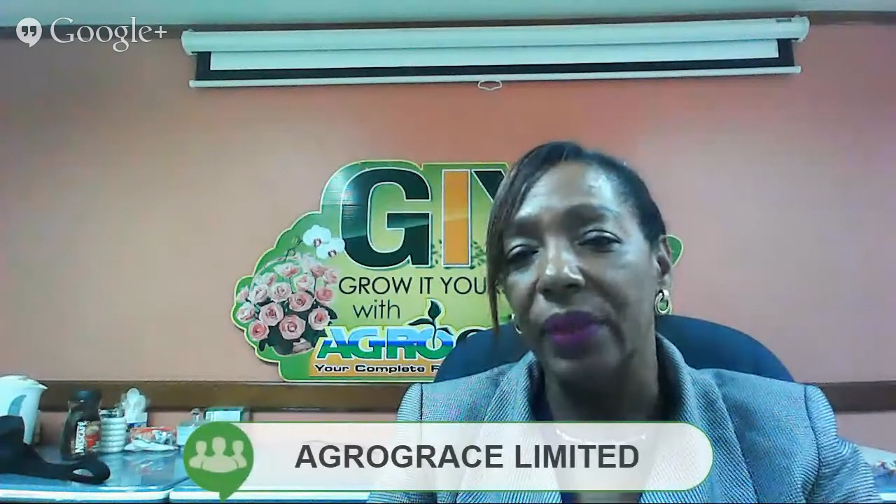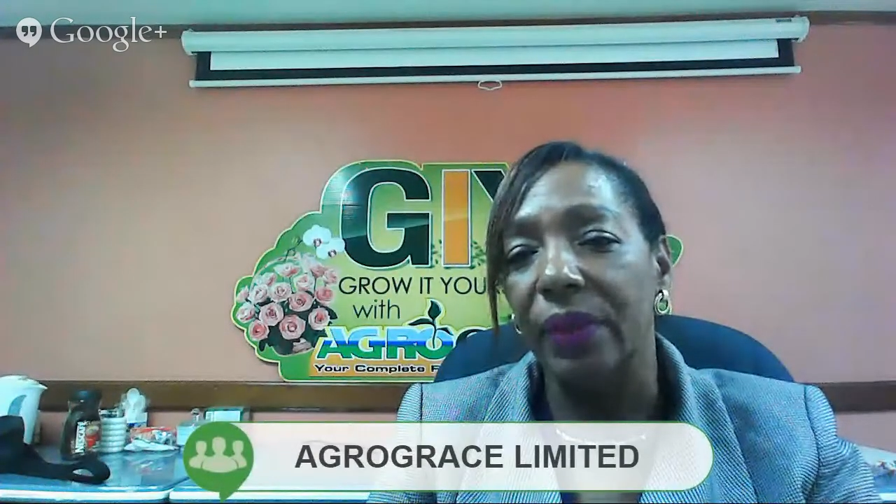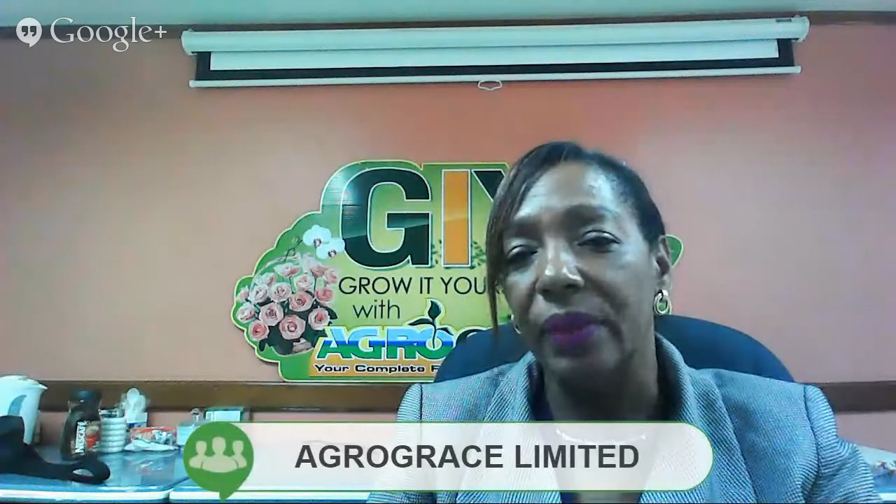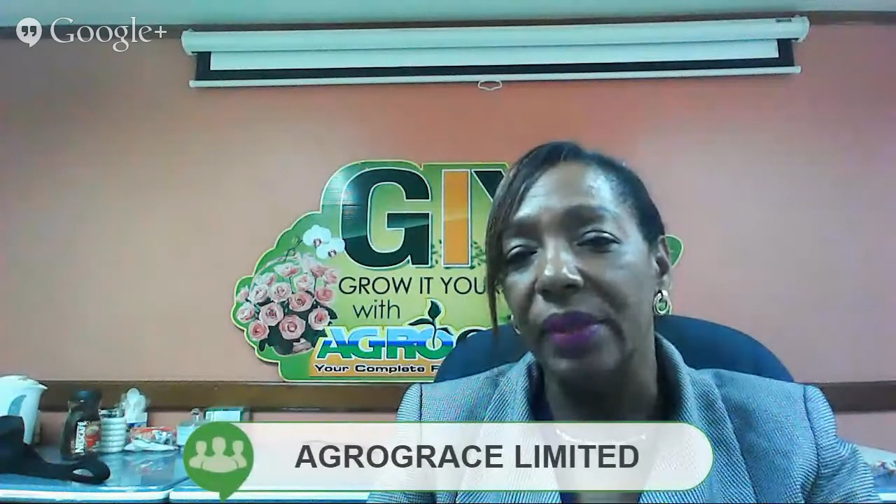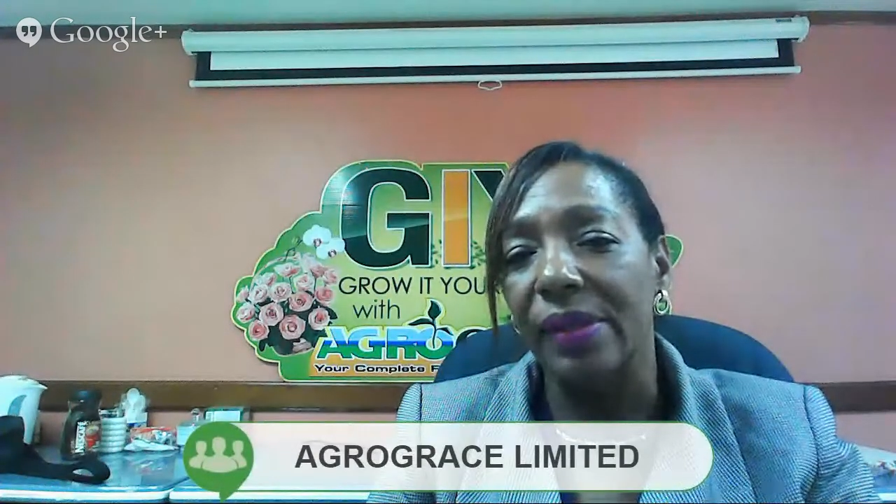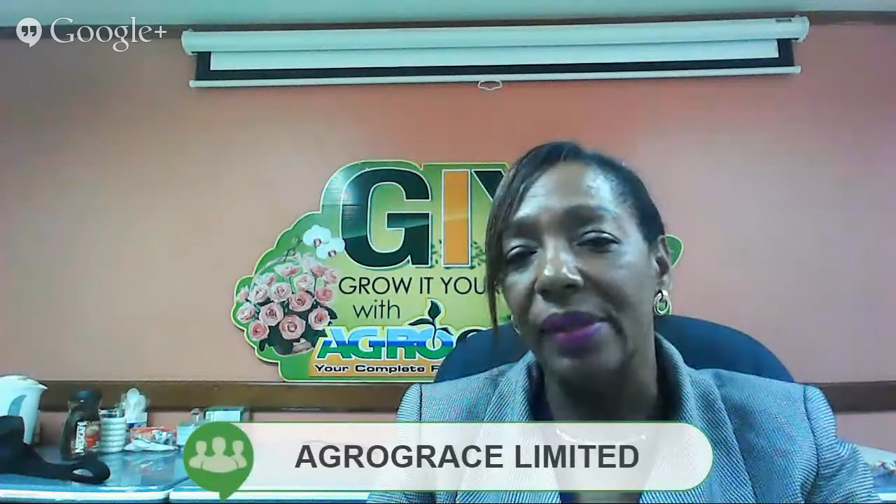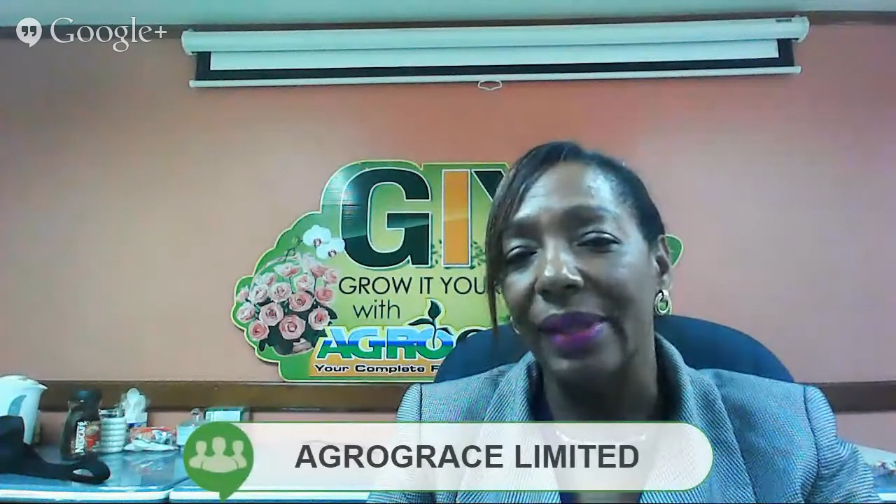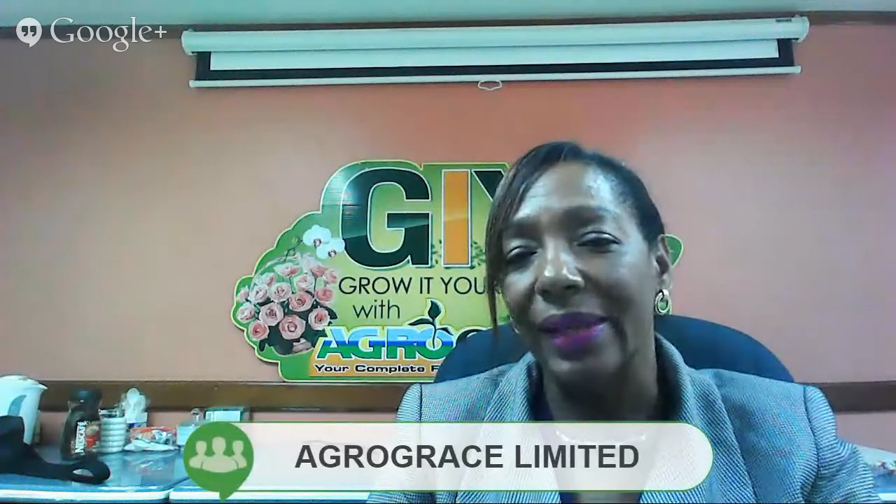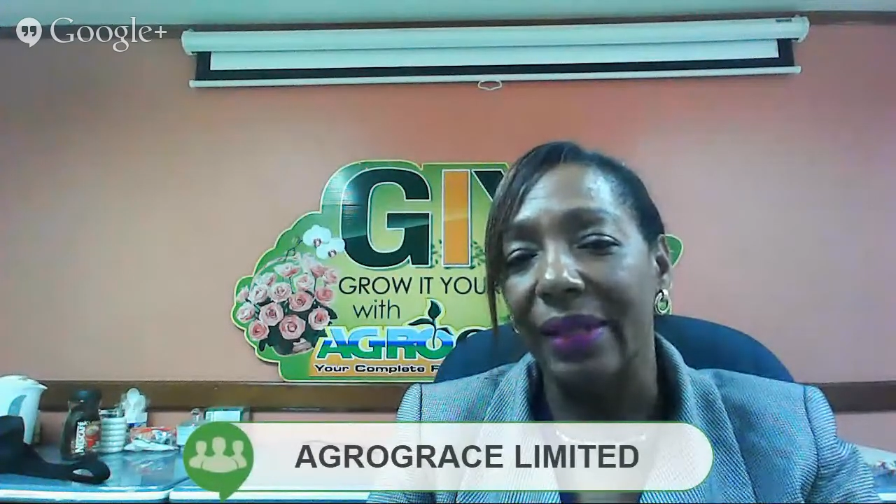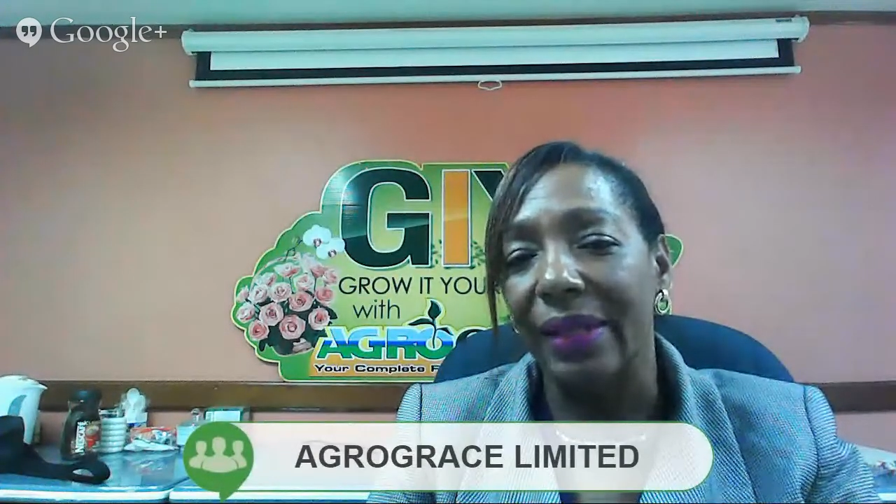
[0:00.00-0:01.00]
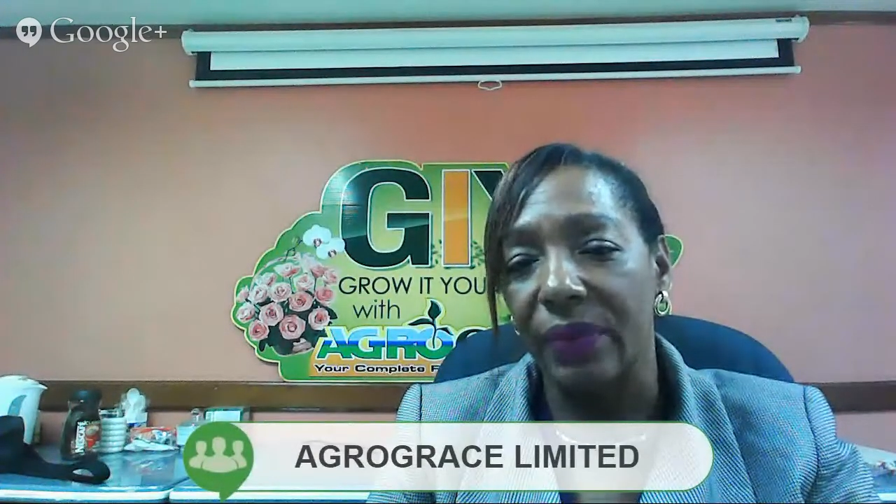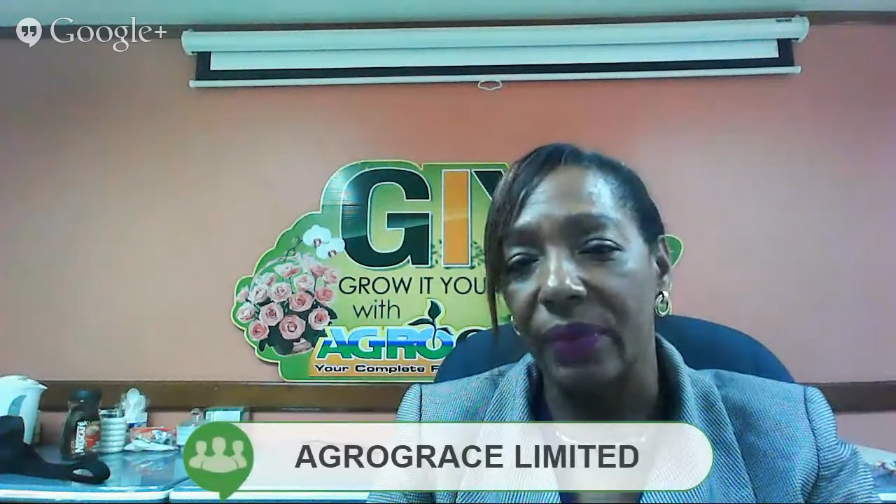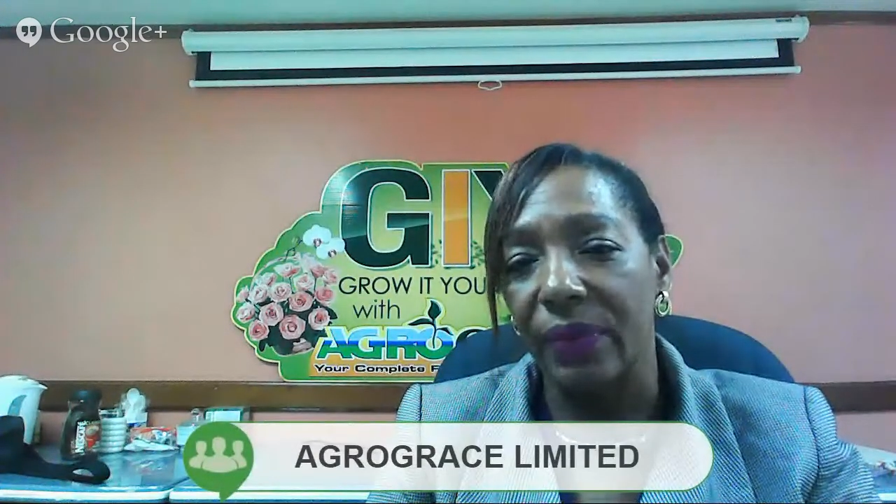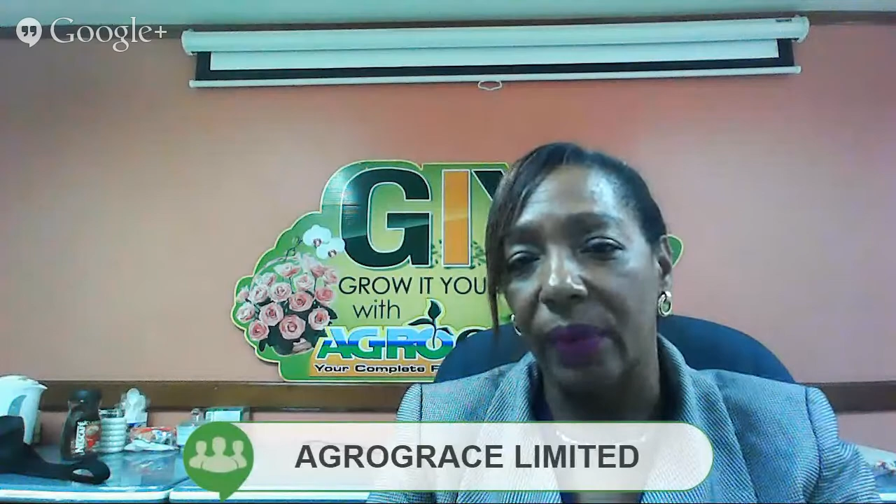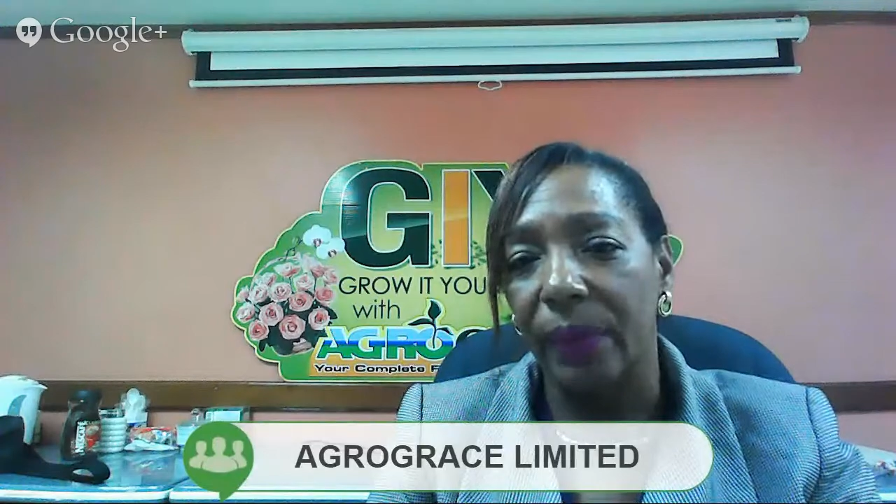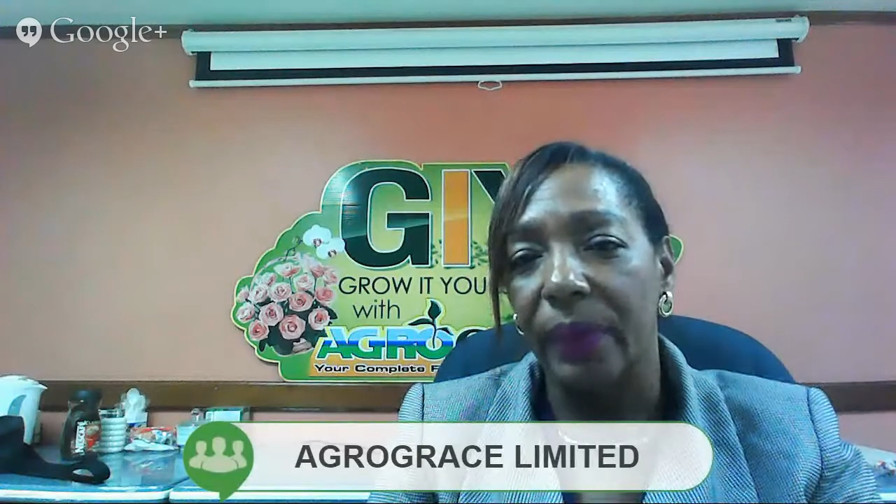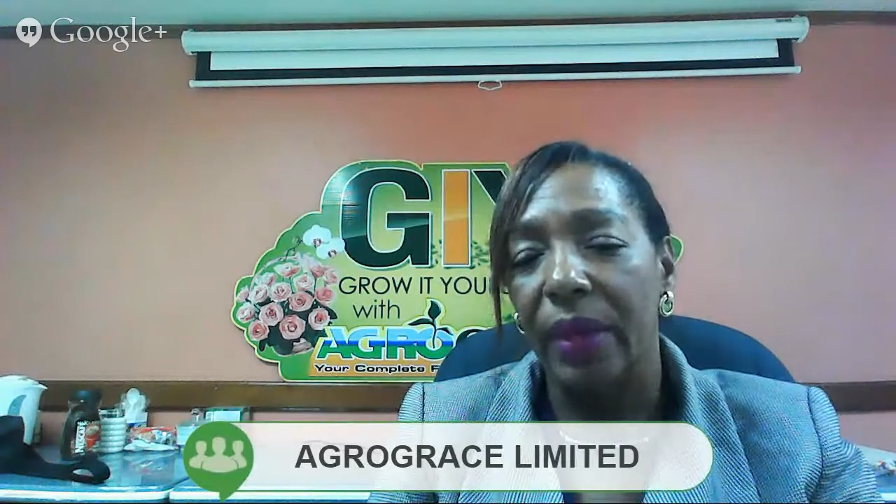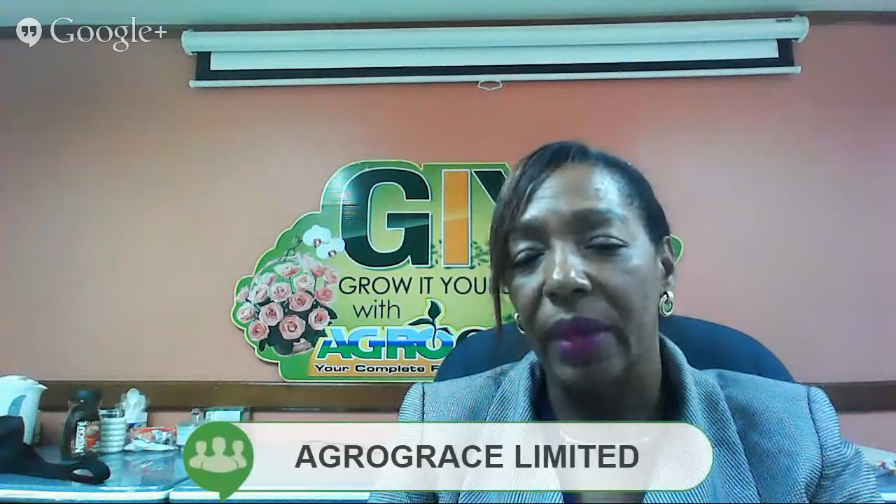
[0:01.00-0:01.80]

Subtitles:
for you to select from.